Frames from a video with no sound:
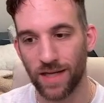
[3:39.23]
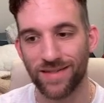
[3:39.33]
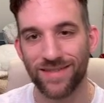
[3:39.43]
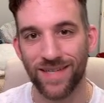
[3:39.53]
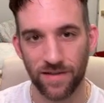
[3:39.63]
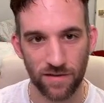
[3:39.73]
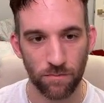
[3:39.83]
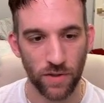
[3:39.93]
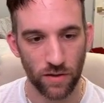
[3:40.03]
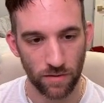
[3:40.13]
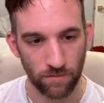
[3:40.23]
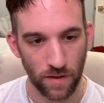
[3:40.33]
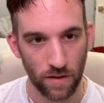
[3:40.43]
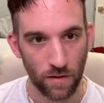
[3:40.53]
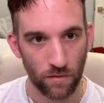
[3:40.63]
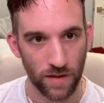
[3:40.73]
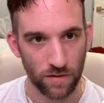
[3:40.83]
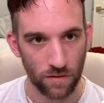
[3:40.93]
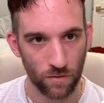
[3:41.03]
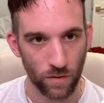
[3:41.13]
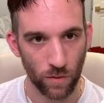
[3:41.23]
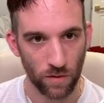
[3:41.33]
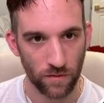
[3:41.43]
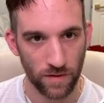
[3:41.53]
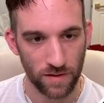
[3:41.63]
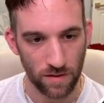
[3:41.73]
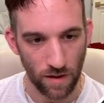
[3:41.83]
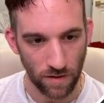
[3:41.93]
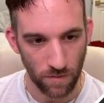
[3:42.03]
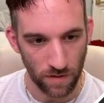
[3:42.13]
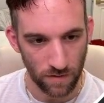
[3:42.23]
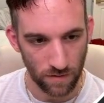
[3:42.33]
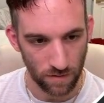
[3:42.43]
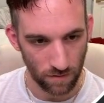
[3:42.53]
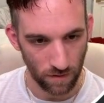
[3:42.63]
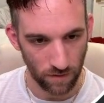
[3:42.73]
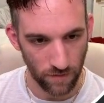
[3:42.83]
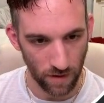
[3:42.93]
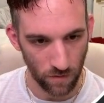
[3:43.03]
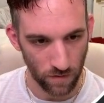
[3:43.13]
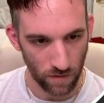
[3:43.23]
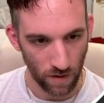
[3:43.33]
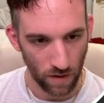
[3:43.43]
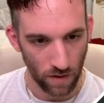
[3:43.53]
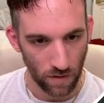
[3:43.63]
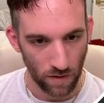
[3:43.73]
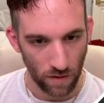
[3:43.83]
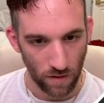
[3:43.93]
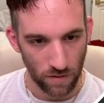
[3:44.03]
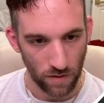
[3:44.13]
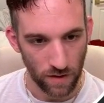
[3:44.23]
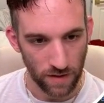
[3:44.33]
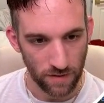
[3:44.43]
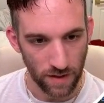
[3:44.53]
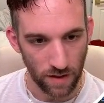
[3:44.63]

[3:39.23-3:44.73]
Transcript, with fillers: at the text splitter, right? So we want to look for this documents variable. So you can see